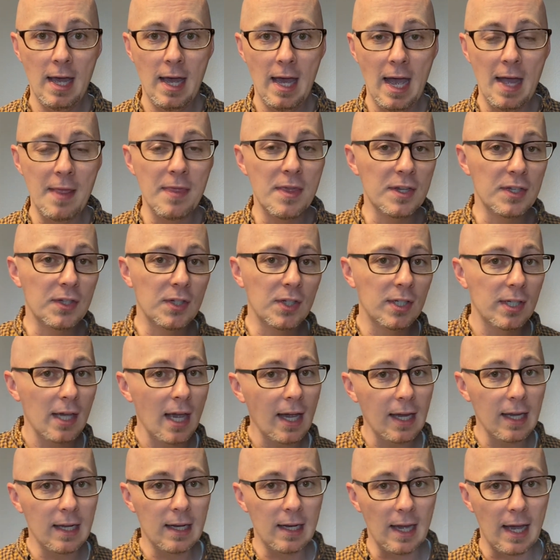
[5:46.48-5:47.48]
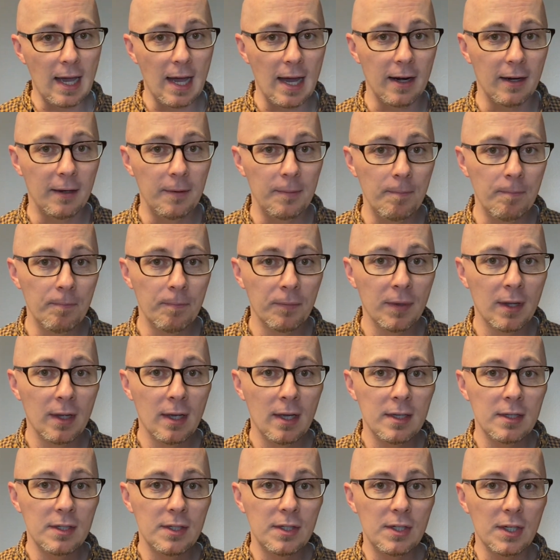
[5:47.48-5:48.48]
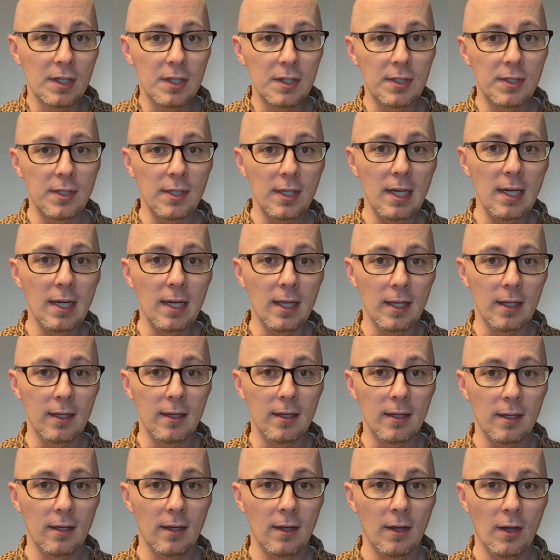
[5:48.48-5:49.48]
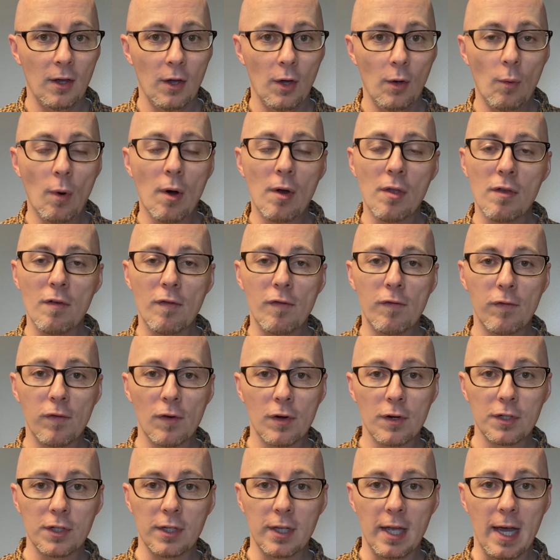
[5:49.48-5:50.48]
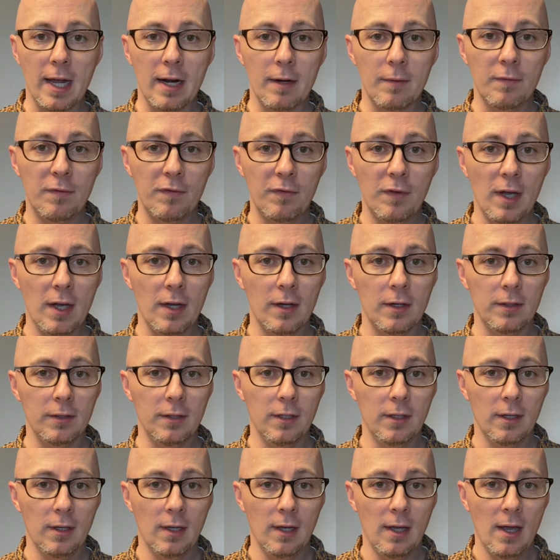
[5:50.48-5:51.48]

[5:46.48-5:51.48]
And the second Adam succeeded where the first Adam failed.